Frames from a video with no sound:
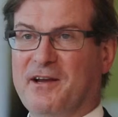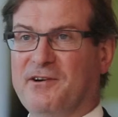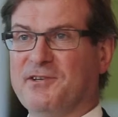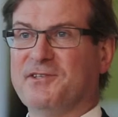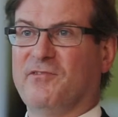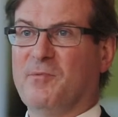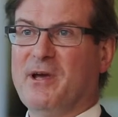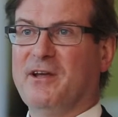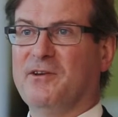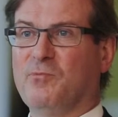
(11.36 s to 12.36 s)
areas have
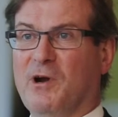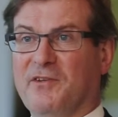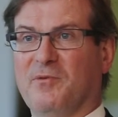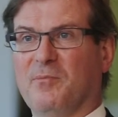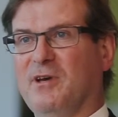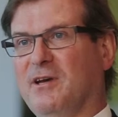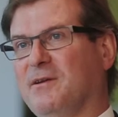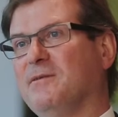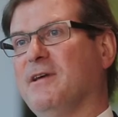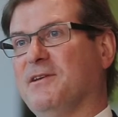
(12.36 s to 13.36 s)
remained, one of them
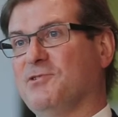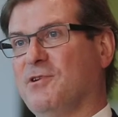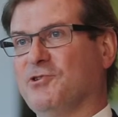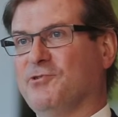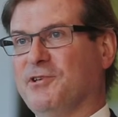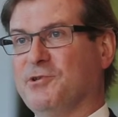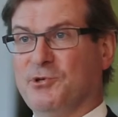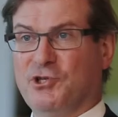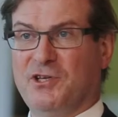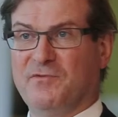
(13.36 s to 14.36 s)
being debt structuring to
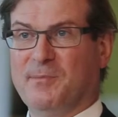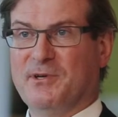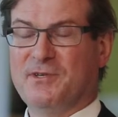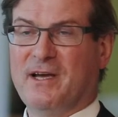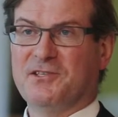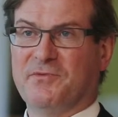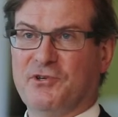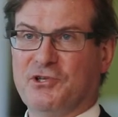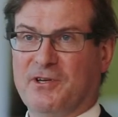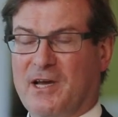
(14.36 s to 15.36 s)
achieve the most
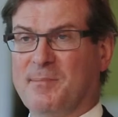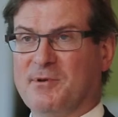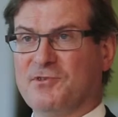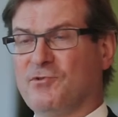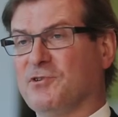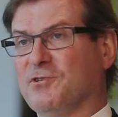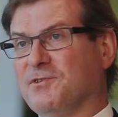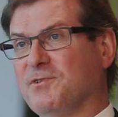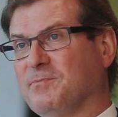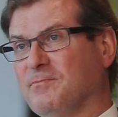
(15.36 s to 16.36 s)
tax-efficient capital structures.